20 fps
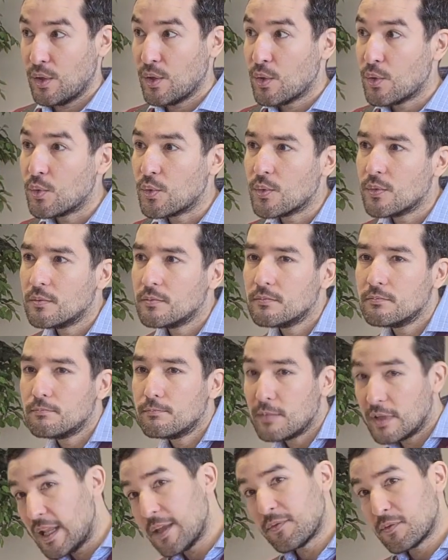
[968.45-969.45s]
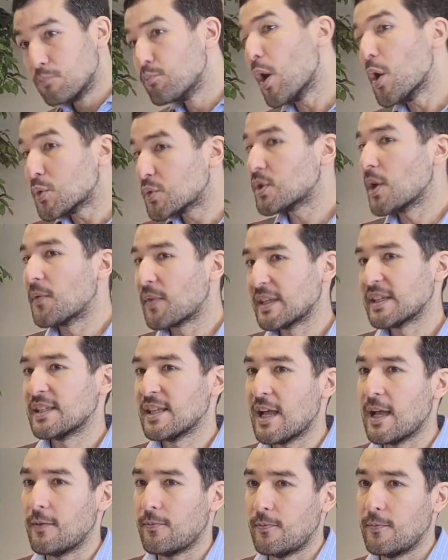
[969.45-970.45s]
who lived most of his
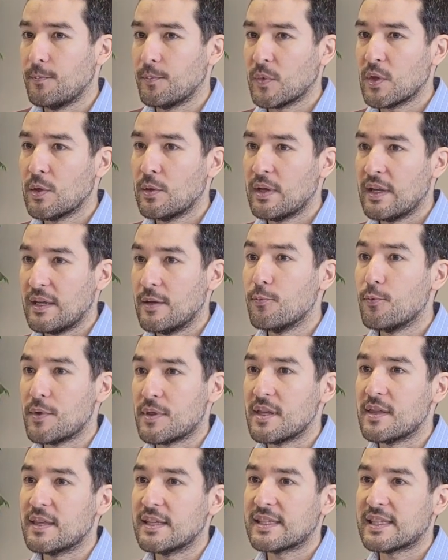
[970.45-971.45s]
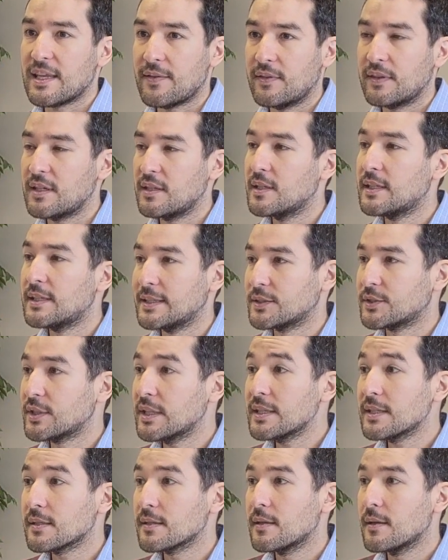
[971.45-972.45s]
life within the
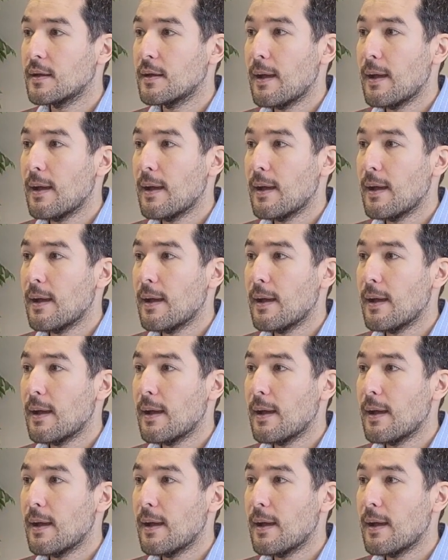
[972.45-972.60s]
1700s,